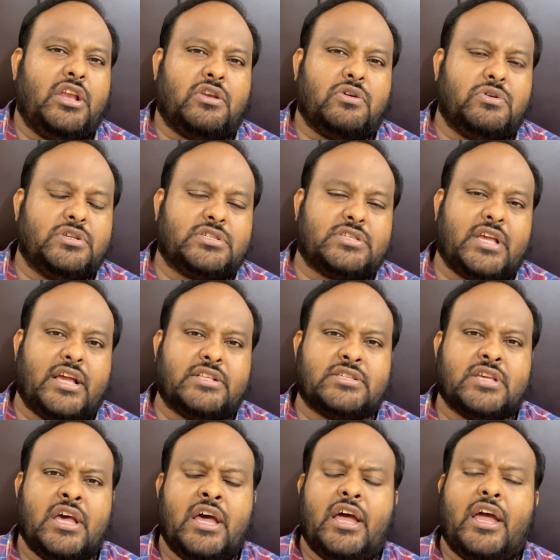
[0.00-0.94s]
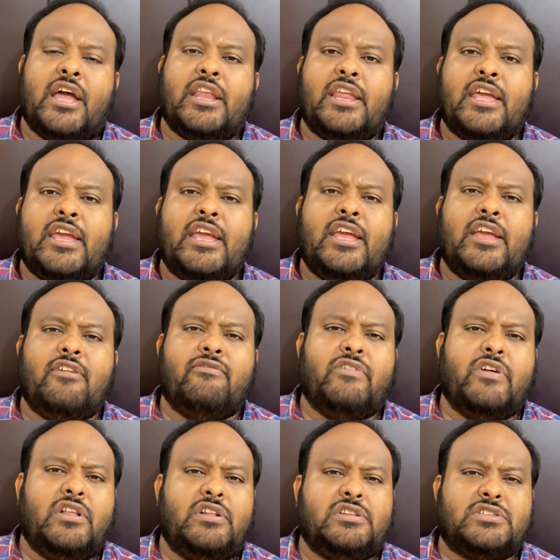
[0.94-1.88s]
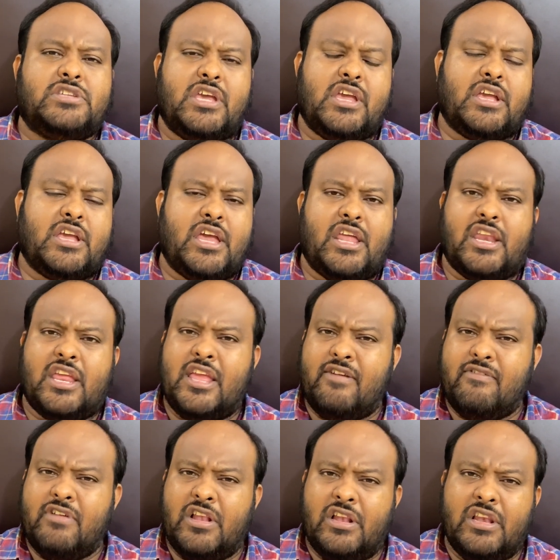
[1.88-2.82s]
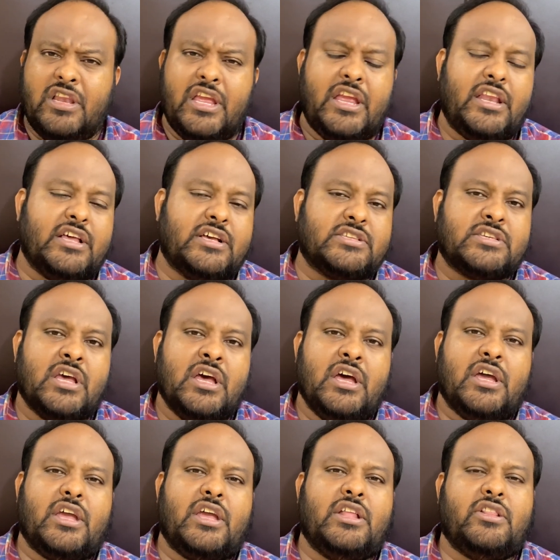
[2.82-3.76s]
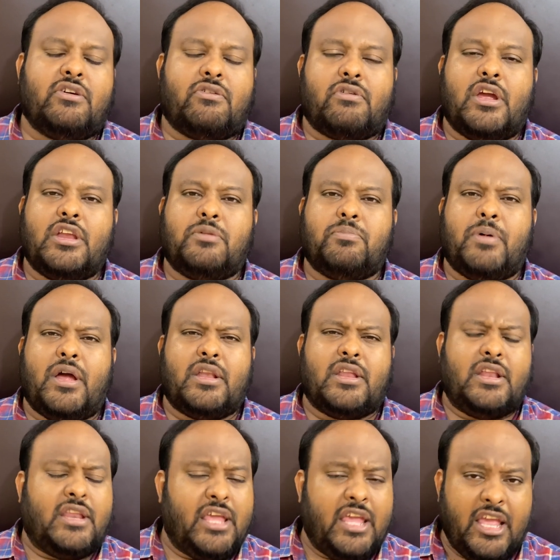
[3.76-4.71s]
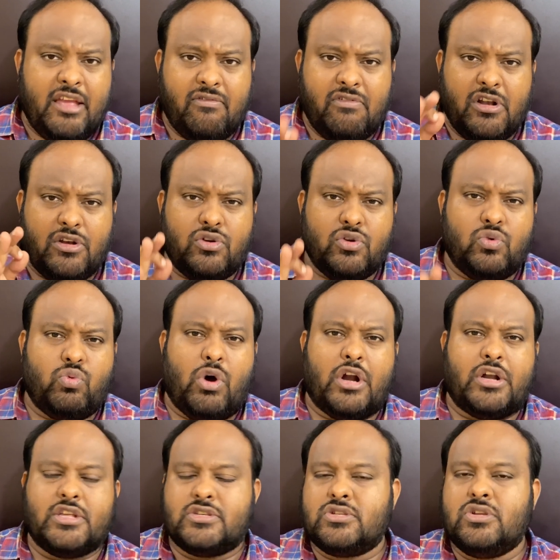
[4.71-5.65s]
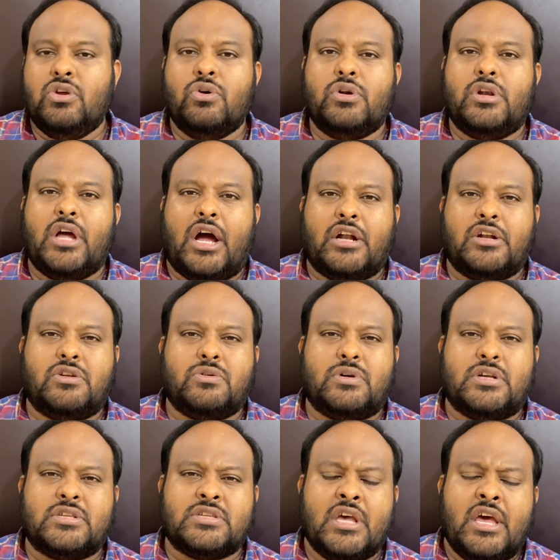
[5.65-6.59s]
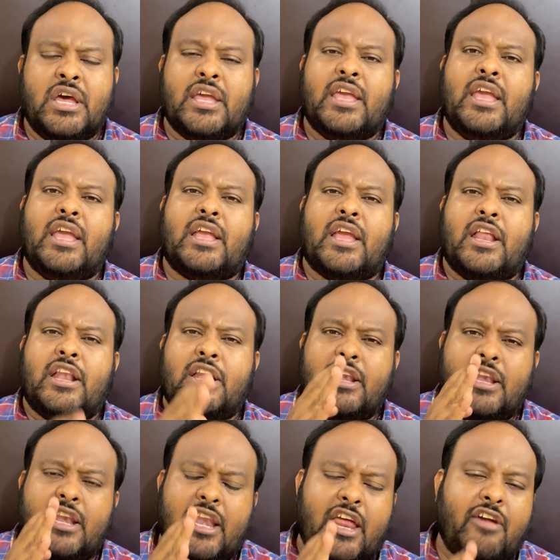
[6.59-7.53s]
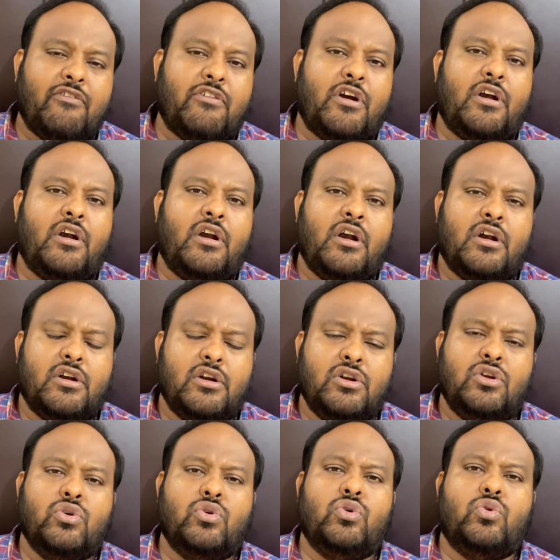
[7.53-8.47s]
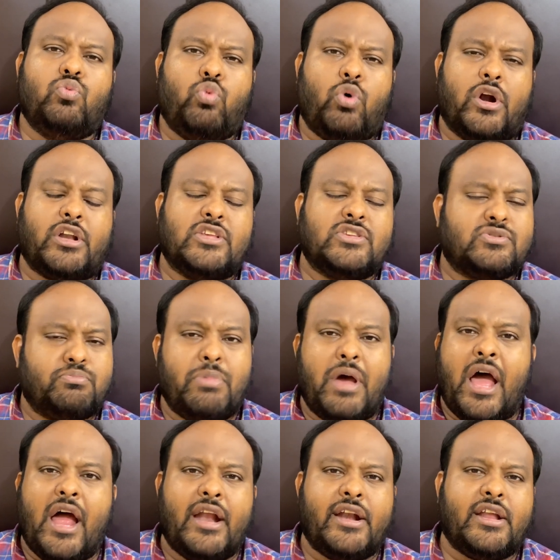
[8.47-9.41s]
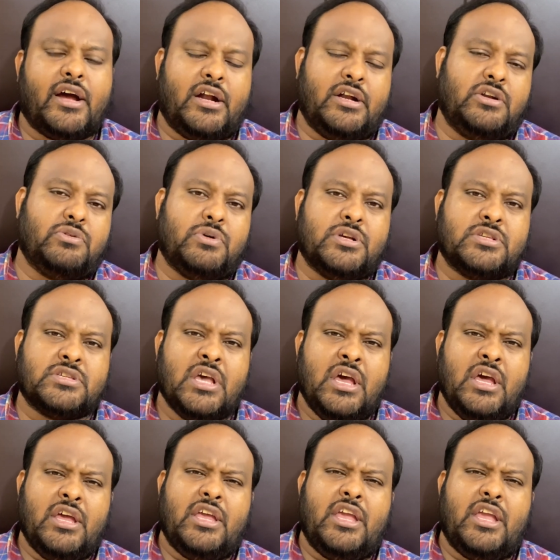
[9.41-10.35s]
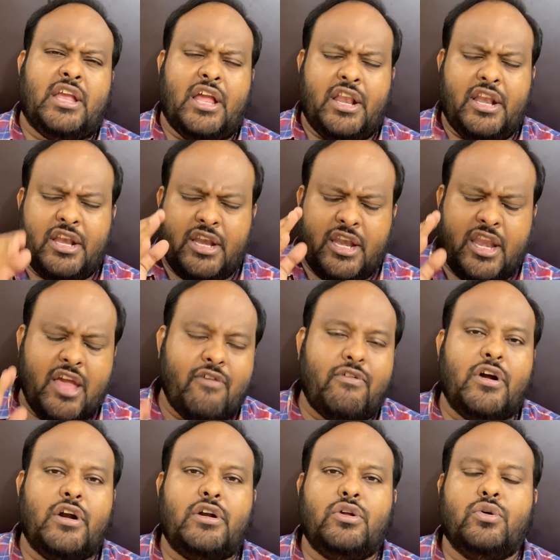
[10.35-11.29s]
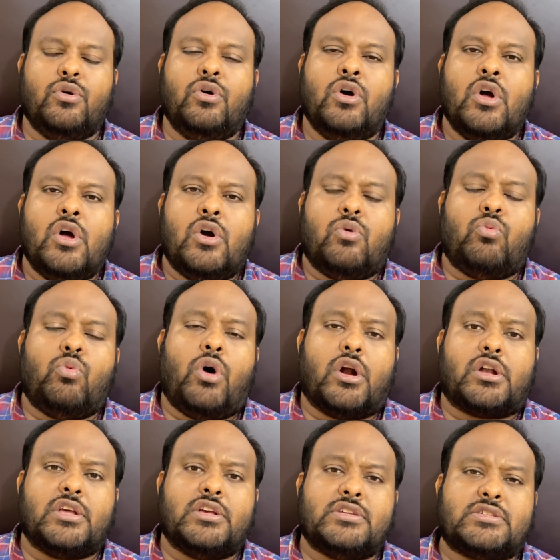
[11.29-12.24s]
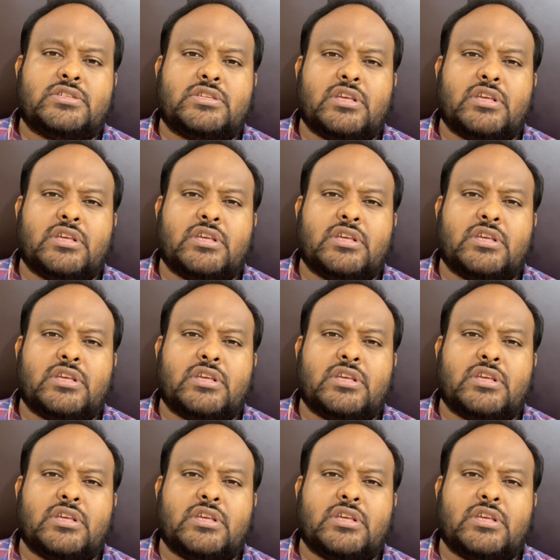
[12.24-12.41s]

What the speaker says: into his hands, and he will take care. He will lead us in the right path, and he will do what is good unto us. He can never do what is bad unto us. He can never do what is